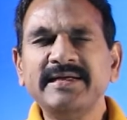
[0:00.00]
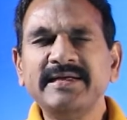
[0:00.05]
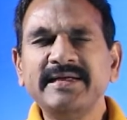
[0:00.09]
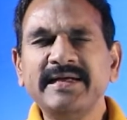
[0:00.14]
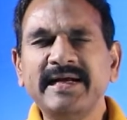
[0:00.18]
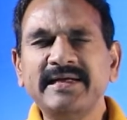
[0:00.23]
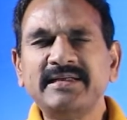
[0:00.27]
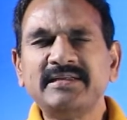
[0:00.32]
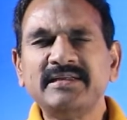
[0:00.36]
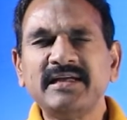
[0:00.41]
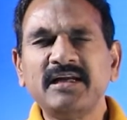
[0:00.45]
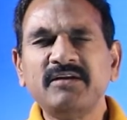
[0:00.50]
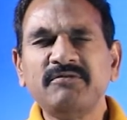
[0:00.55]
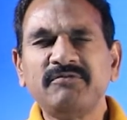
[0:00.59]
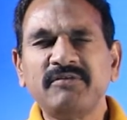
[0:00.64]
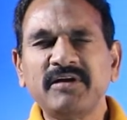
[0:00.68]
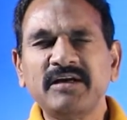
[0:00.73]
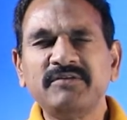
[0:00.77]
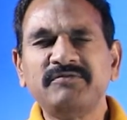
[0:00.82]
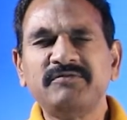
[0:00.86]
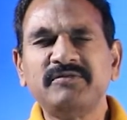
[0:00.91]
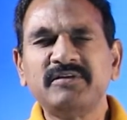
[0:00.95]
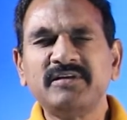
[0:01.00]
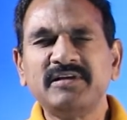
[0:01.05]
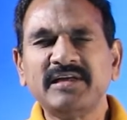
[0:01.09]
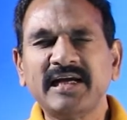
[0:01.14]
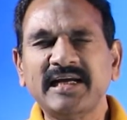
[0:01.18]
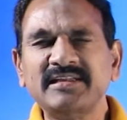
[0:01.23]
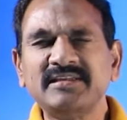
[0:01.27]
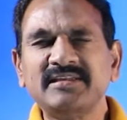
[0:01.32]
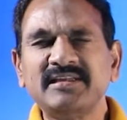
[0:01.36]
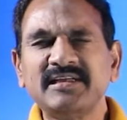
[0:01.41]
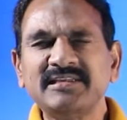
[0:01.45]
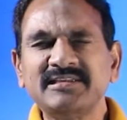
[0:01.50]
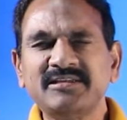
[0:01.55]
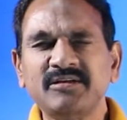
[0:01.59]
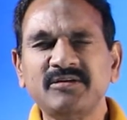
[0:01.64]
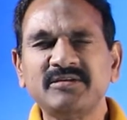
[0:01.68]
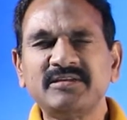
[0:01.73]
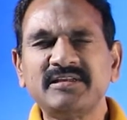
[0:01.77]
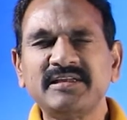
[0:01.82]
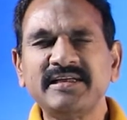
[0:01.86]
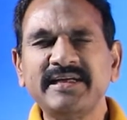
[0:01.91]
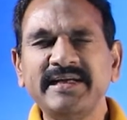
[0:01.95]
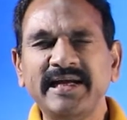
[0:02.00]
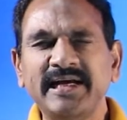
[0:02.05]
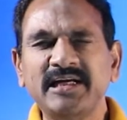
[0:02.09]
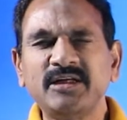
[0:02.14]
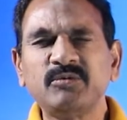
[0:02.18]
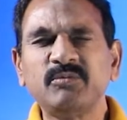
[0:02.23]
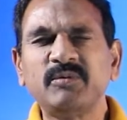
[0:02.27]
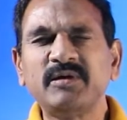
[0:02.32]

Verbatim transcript: eight nine five four nine three zero three eight